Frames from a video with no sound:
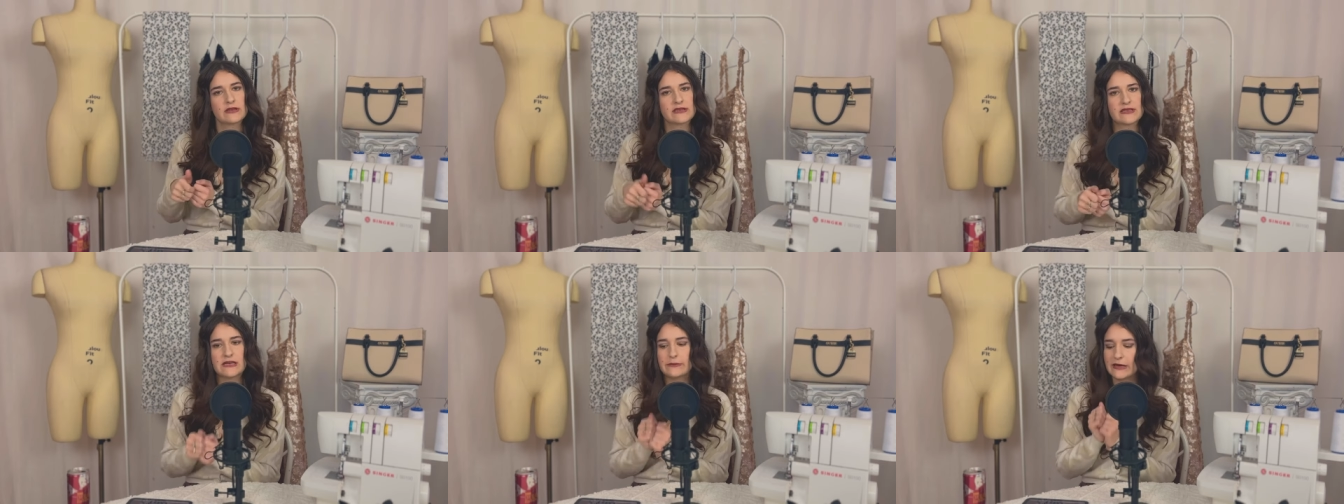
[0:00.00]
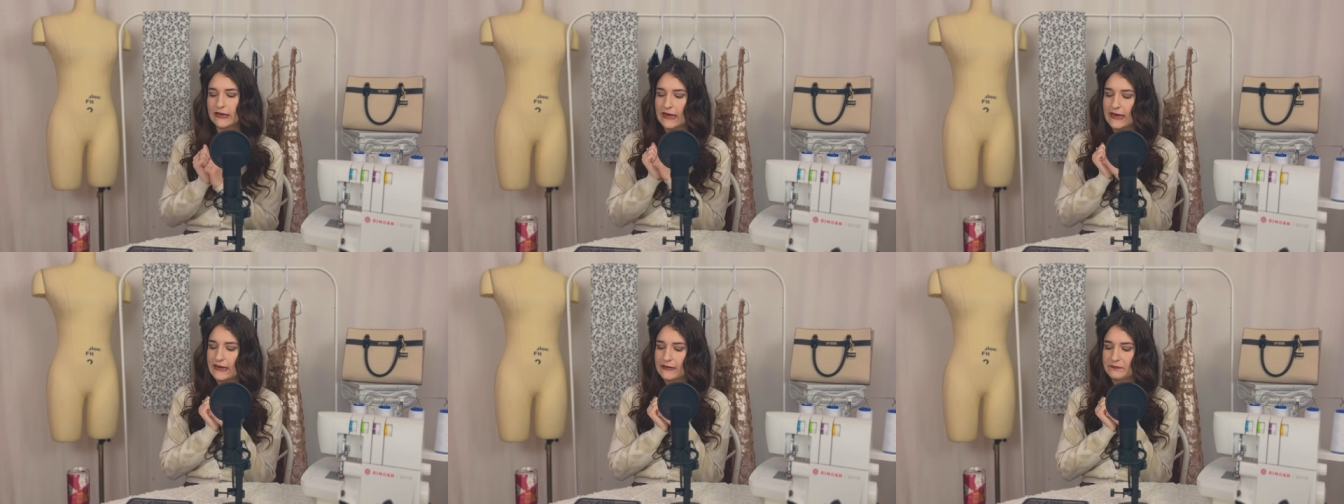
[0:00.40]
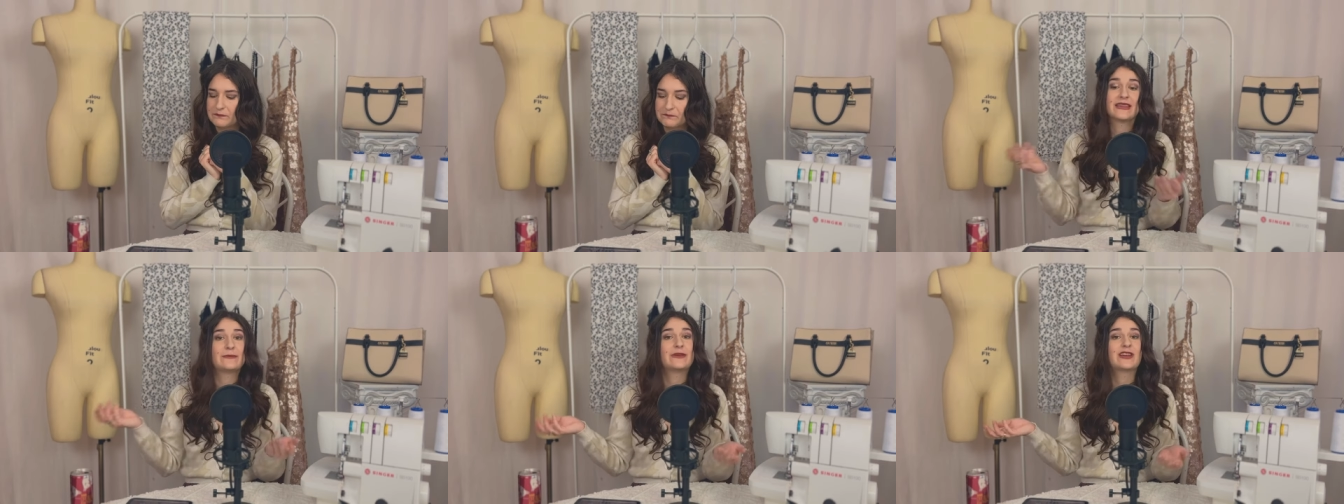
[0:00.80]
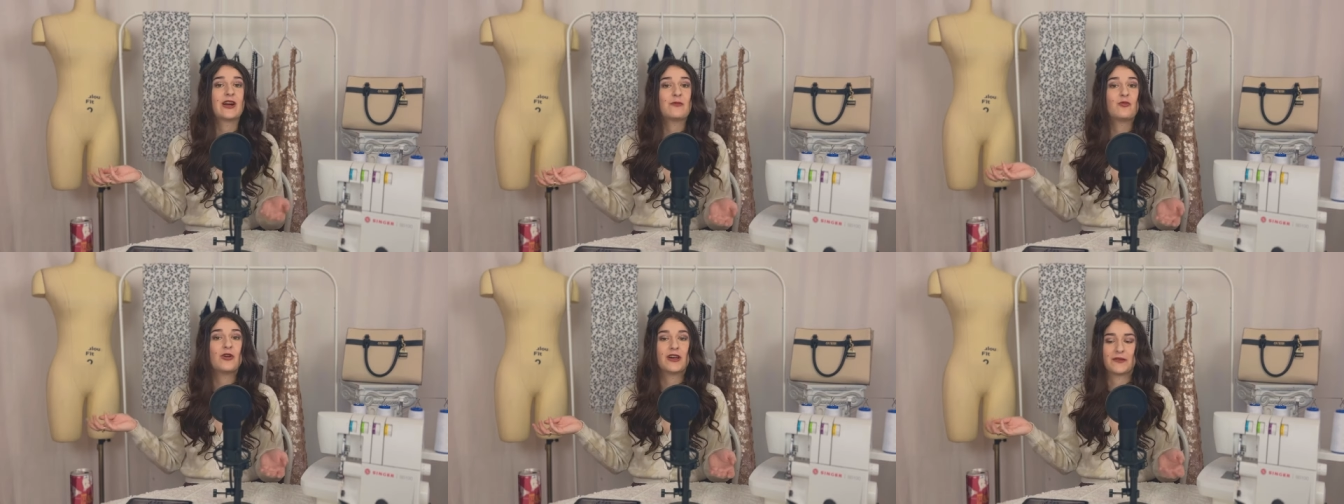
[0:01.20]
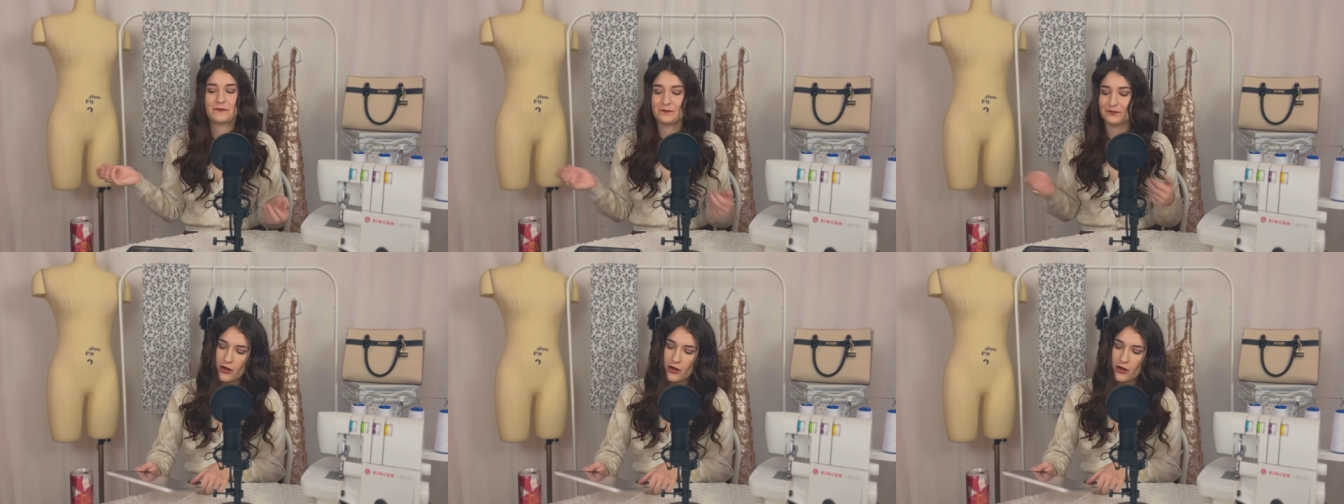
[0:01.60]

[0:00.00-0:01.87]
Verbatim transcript: steam it, and they become one.